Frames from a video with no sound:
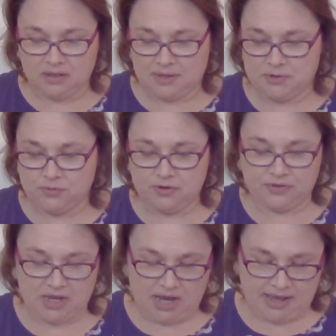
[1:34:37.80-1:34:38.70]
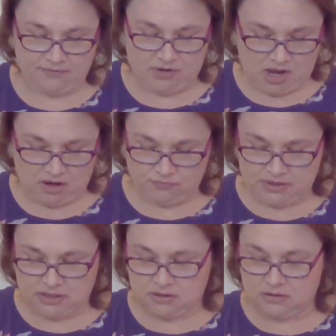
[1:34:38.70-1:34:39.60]
let me know what you think. I have not
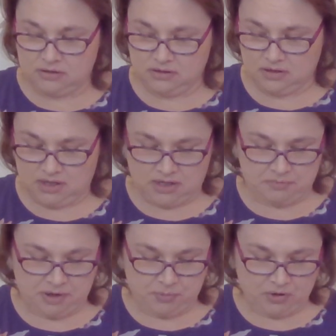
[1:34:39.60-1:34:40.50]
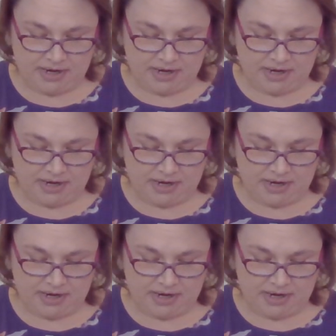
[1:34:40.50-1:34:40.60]
written in my book.